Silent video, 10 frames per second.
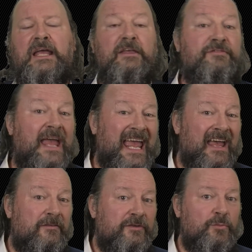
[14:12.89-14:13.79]
If
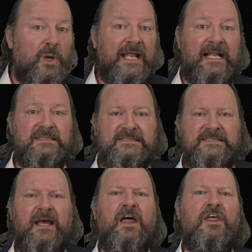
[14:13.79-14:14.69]
everyone
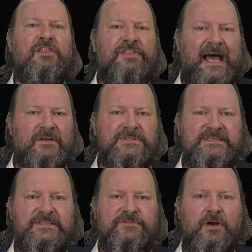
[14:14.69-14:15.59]
else,
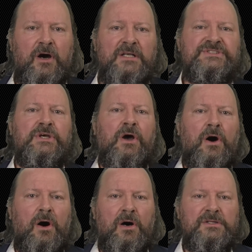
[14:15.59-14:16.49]
thousands of cars
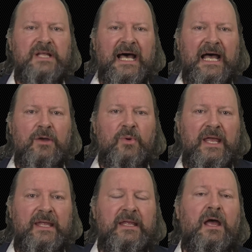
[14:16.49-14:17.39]
on the
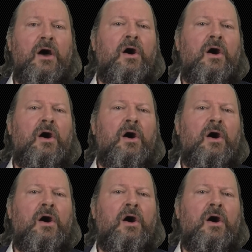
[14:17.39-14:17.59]
highway,